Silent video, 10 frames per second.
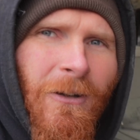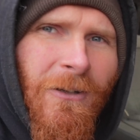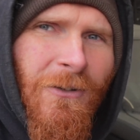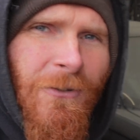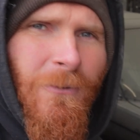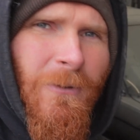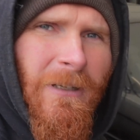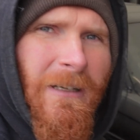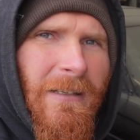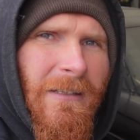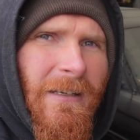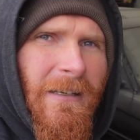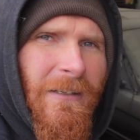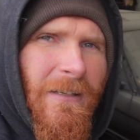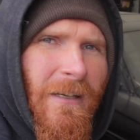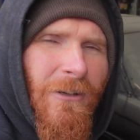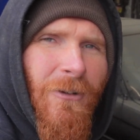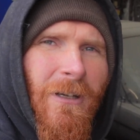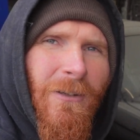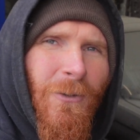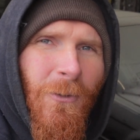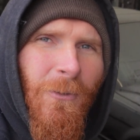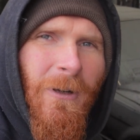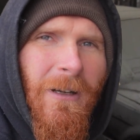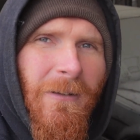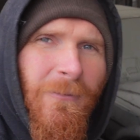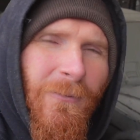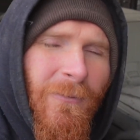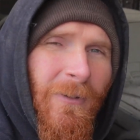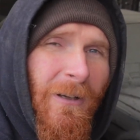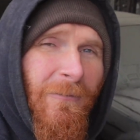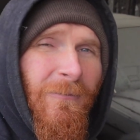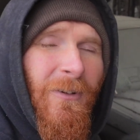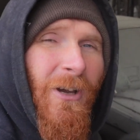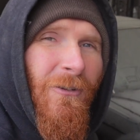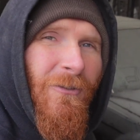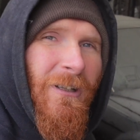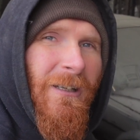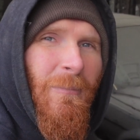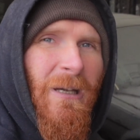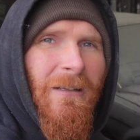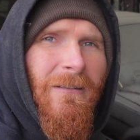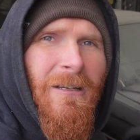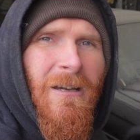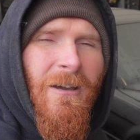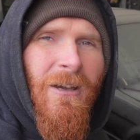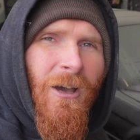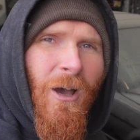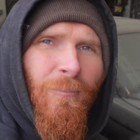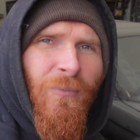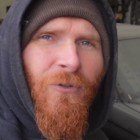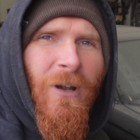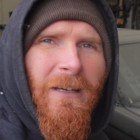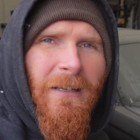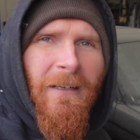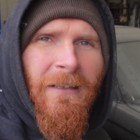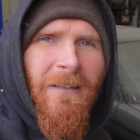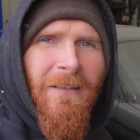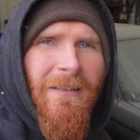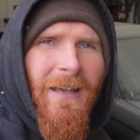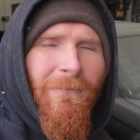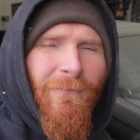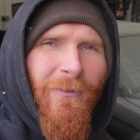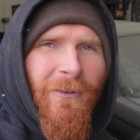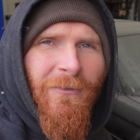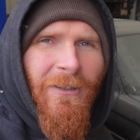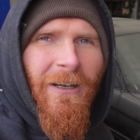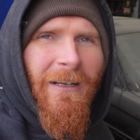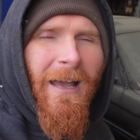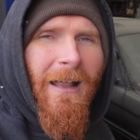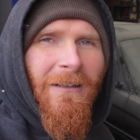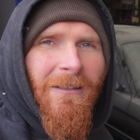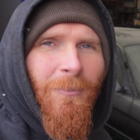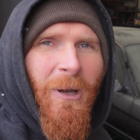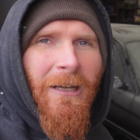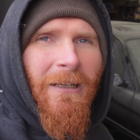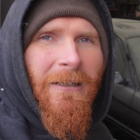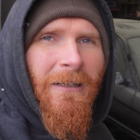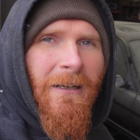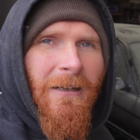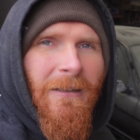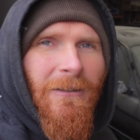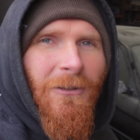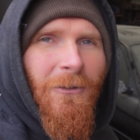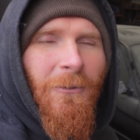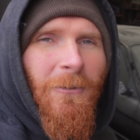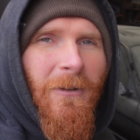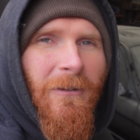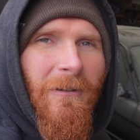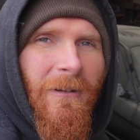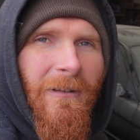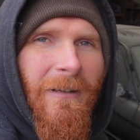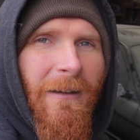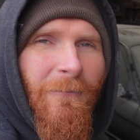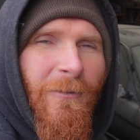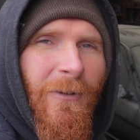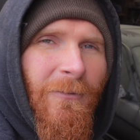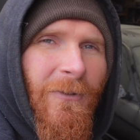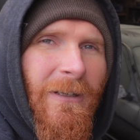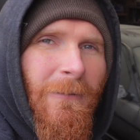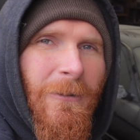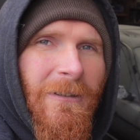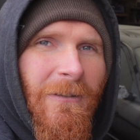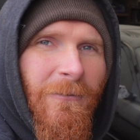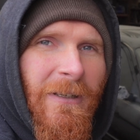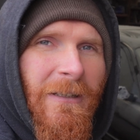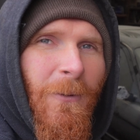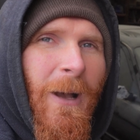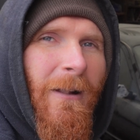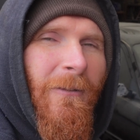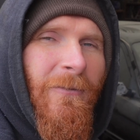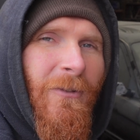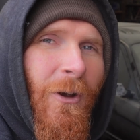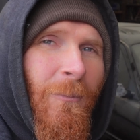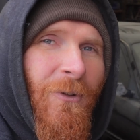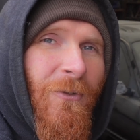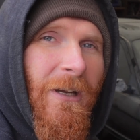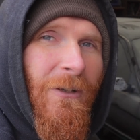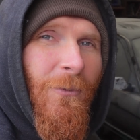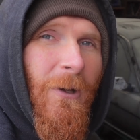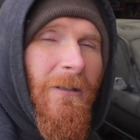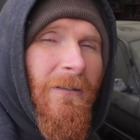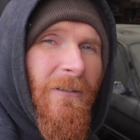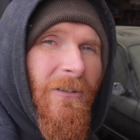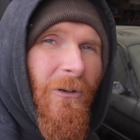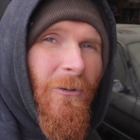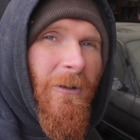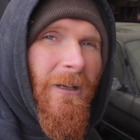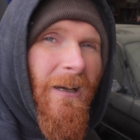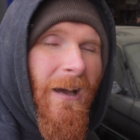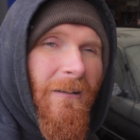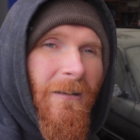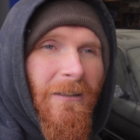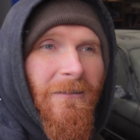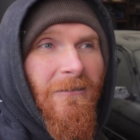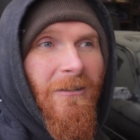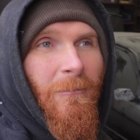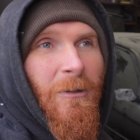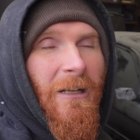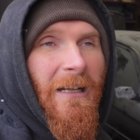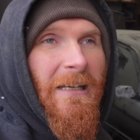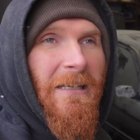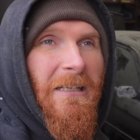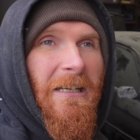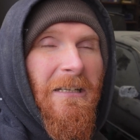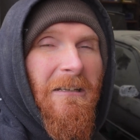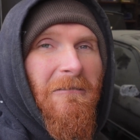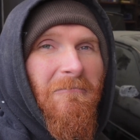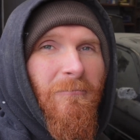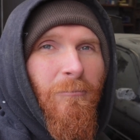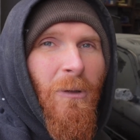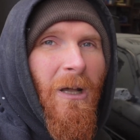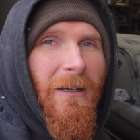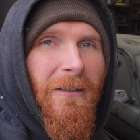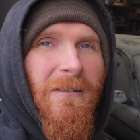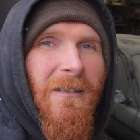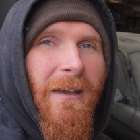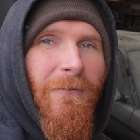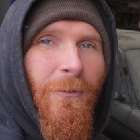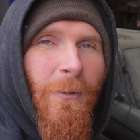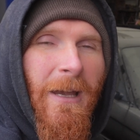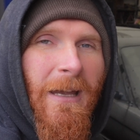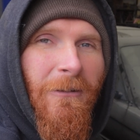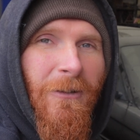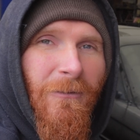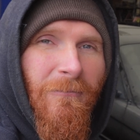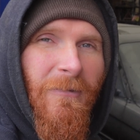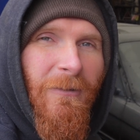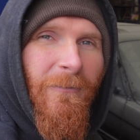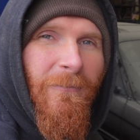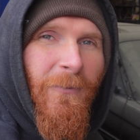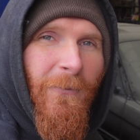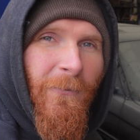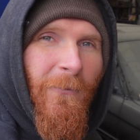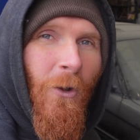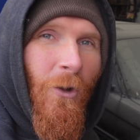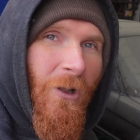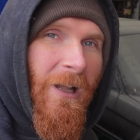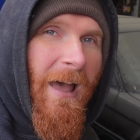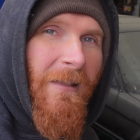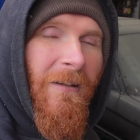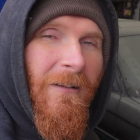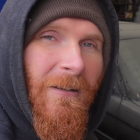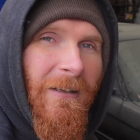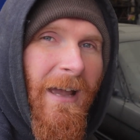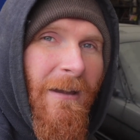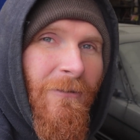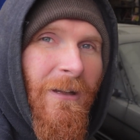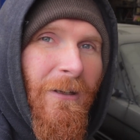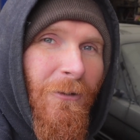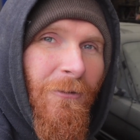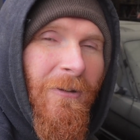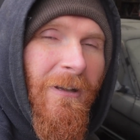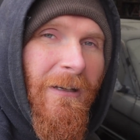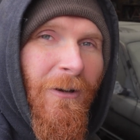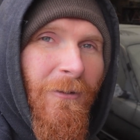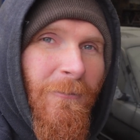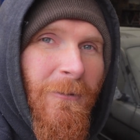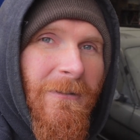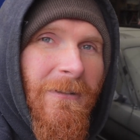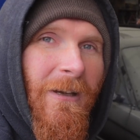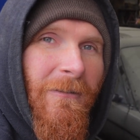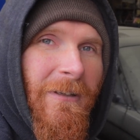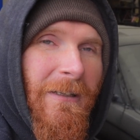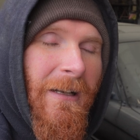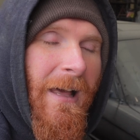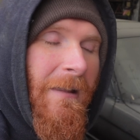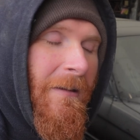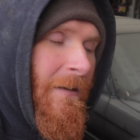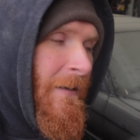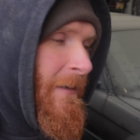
to do is the interior. So I've currently been upgrading it to 750 IL spec. So the 750 was the V12 top of the range one, so it had like double glazing and blinds everywhere and full leather, like everything you could think of was covered in leather